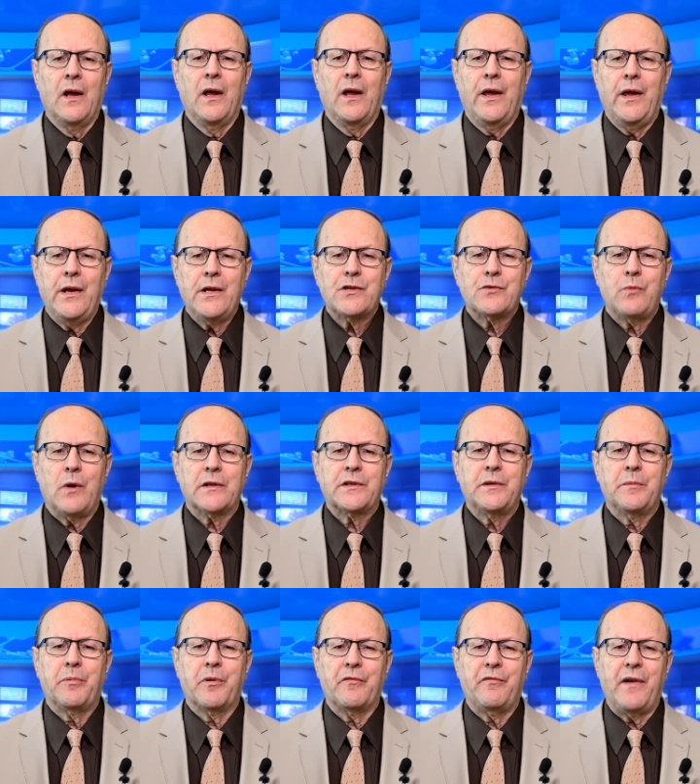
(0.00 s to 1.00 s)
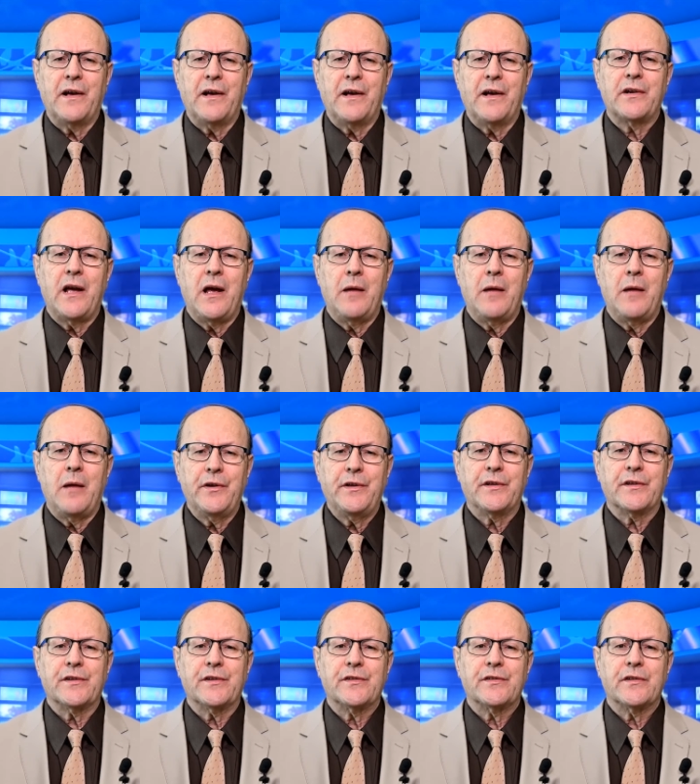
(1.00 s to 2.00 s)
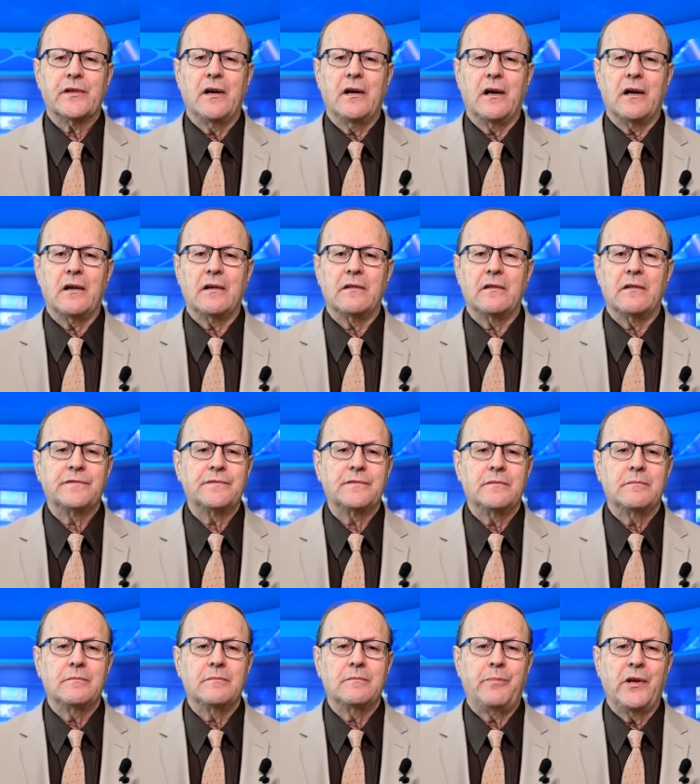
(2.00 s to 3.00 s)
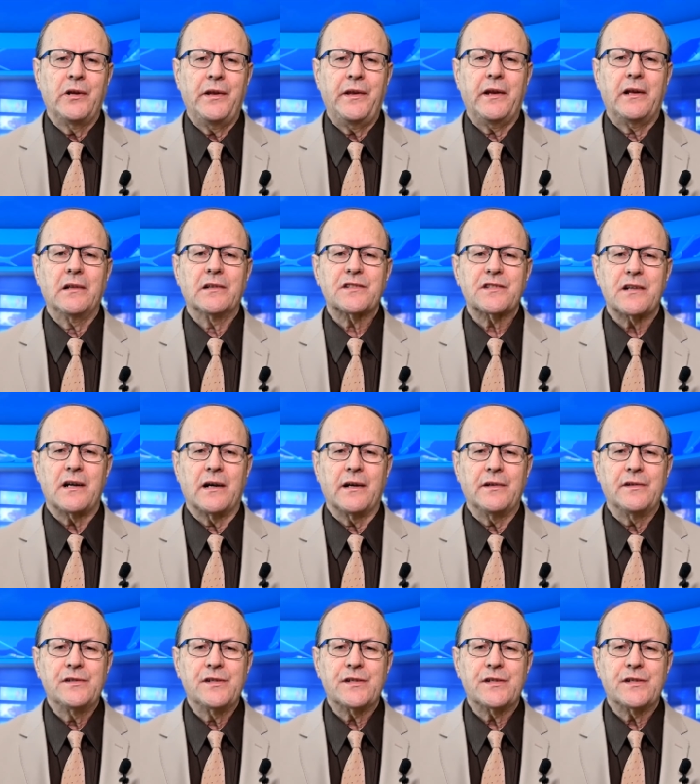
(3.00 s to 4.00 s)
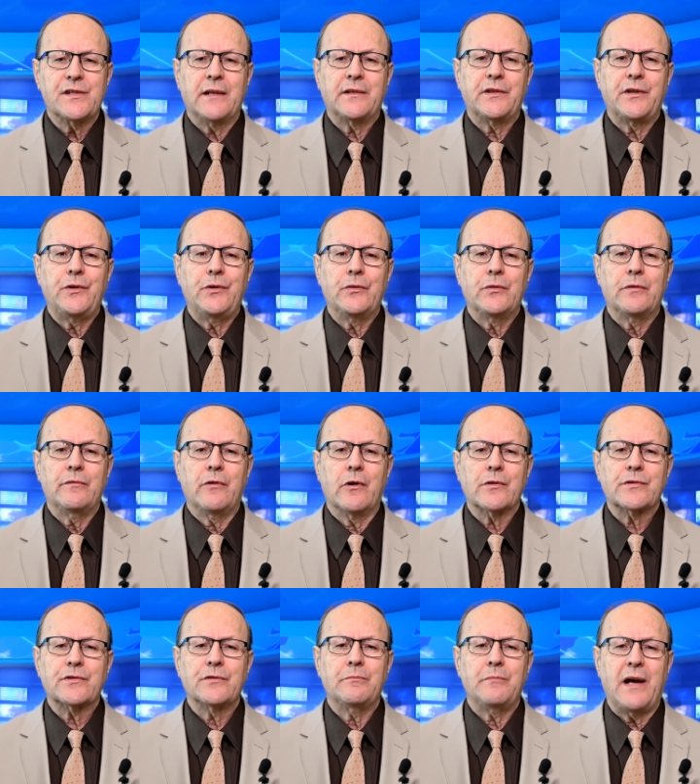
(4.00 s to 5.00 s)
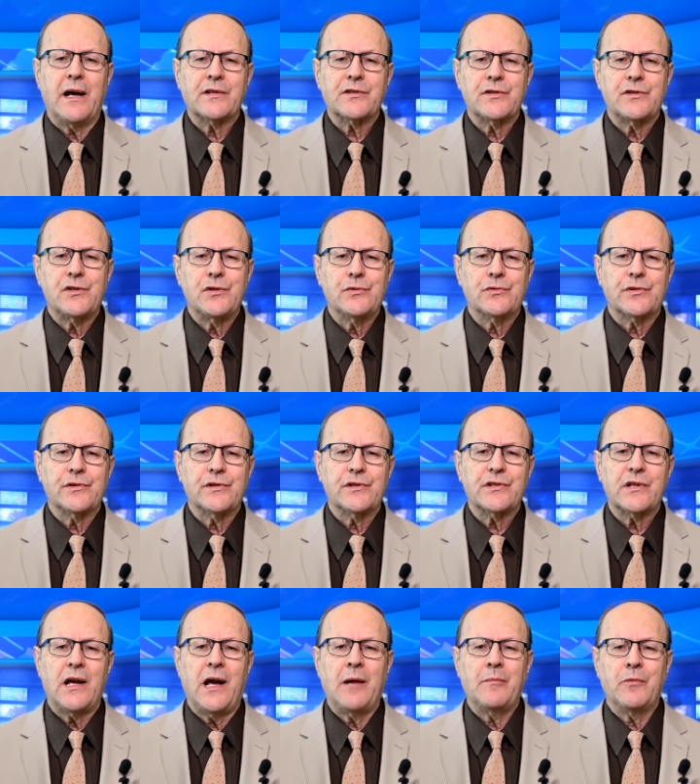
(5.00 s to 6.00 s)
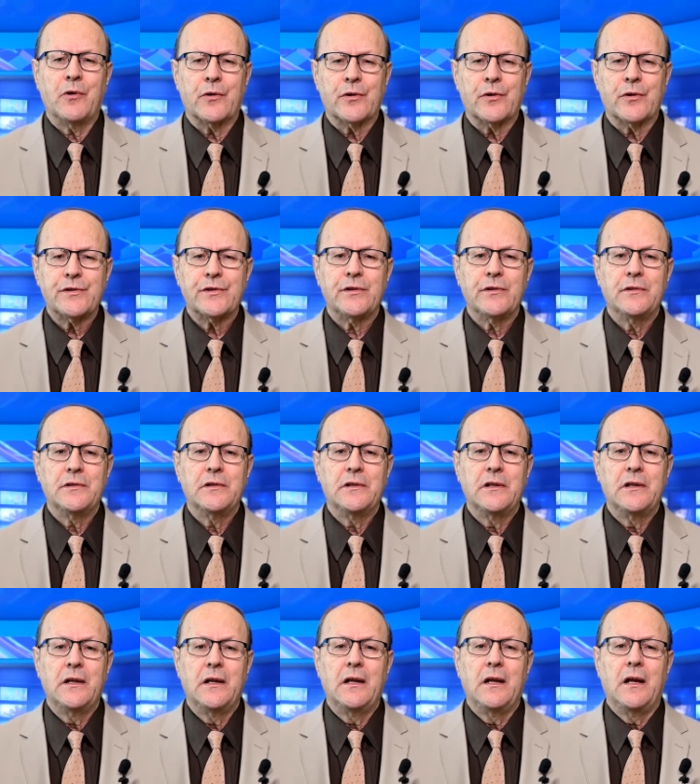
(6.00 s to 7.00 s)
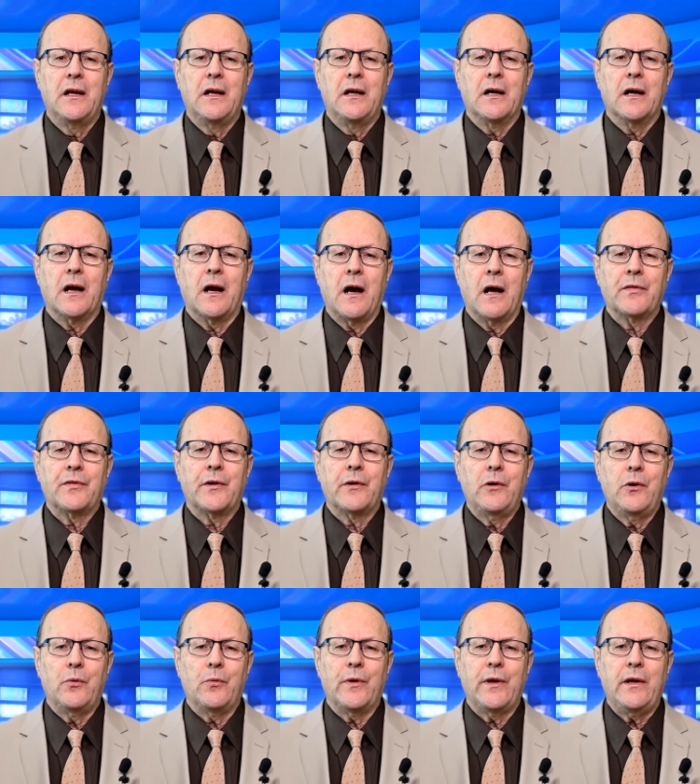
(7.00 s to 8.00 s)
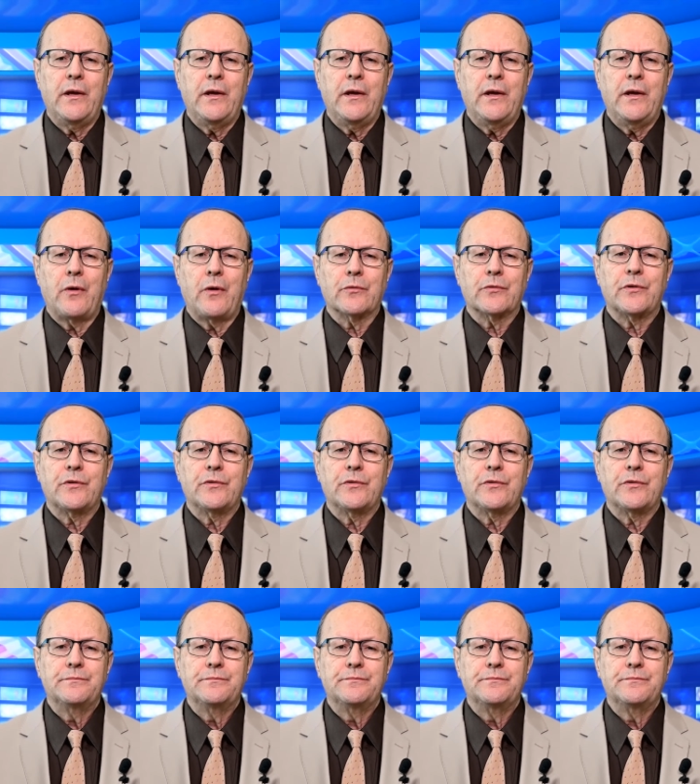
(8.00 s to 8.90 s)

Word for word: Here's what the professor emeritus of political science at the University of Massachusetts Amherst, Guenter Lewy, wrote.